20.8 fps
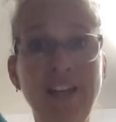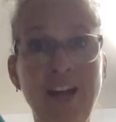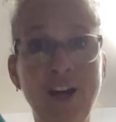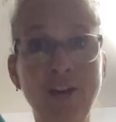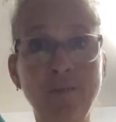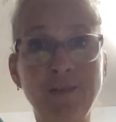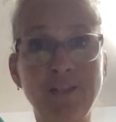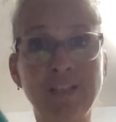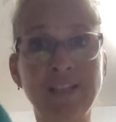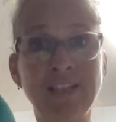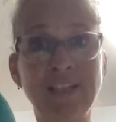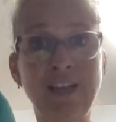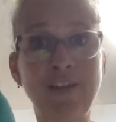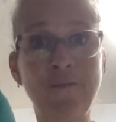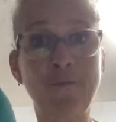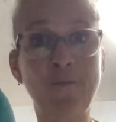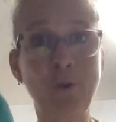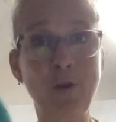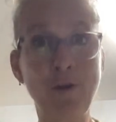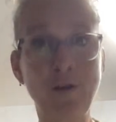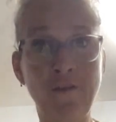helps to
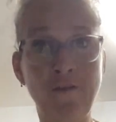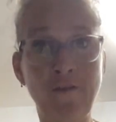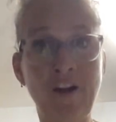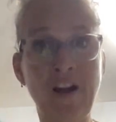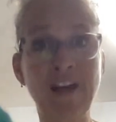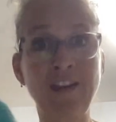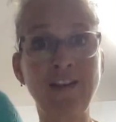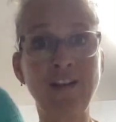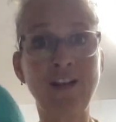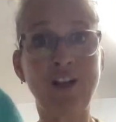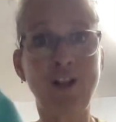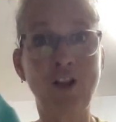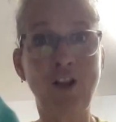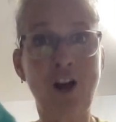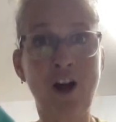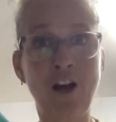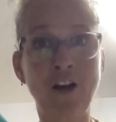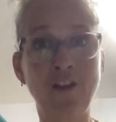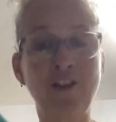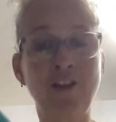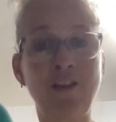self-purify the
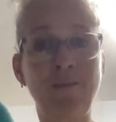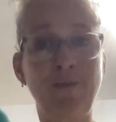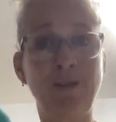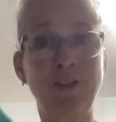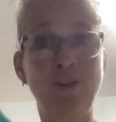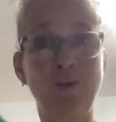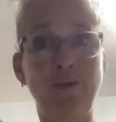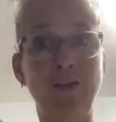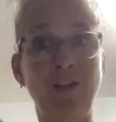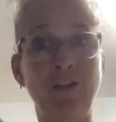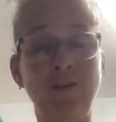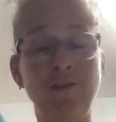cloth in between